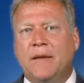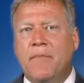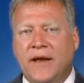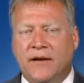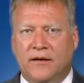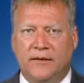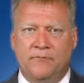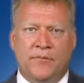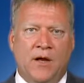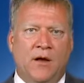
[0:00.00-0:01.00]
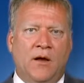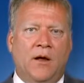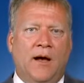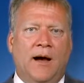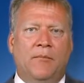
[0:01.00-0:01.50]
immediately.
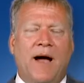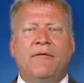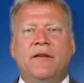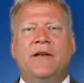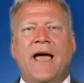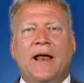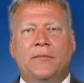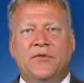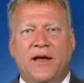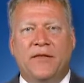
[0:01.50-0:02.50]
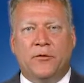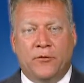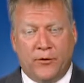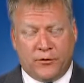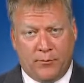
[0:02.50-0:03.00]
I've even had them say
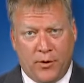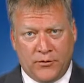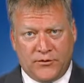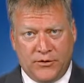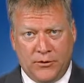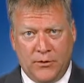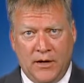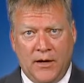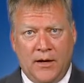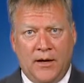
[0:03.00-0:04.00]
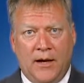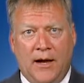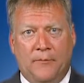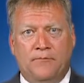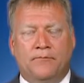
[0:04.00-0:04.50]
they're supposed to,
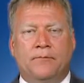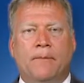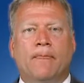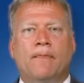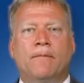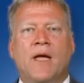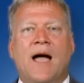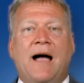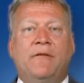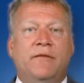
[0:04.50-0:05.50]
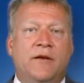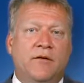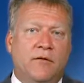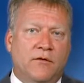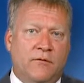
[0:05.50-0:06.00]
I've
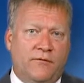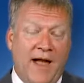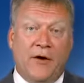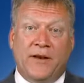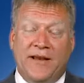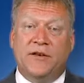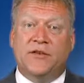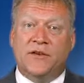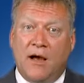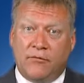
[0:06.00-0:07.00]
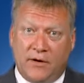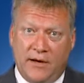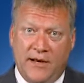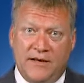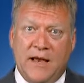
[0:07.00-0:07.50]
even found in
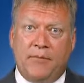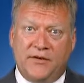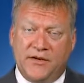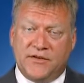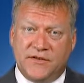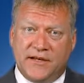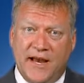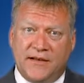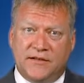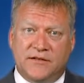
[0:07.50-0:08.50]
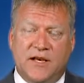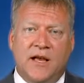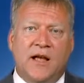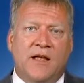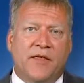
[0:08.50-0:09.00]
discovery, in depositions in cases,
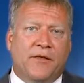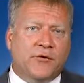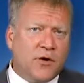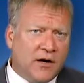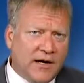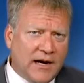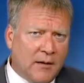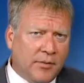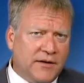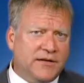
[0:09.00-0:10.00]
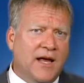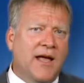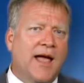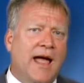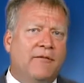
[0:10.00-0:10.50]
that the trucking companies
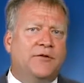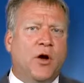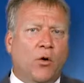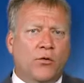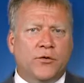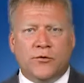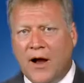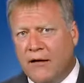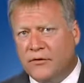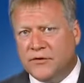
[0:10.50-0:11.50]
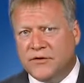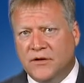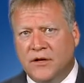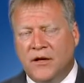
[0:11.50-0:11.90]
have told their drivers